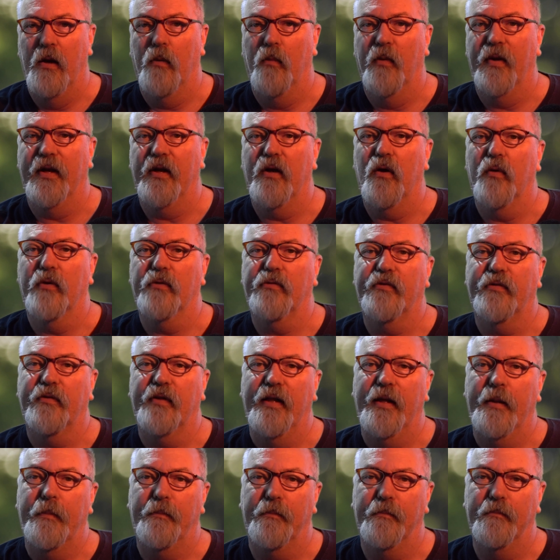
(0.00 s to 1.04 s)
When I go to
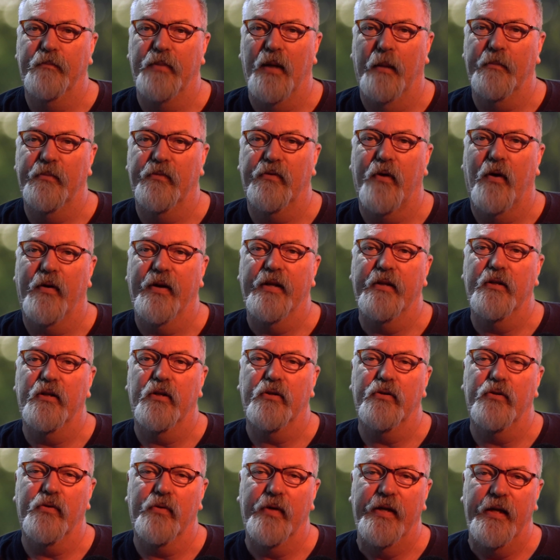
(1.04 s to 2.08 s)
sleep, I'm starting
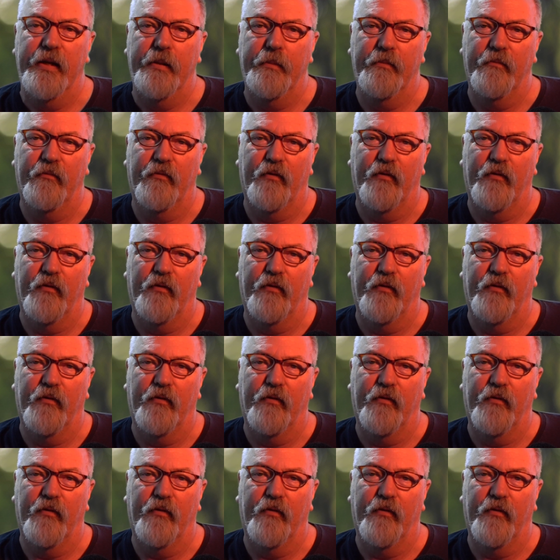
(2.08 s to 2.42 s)
to dream,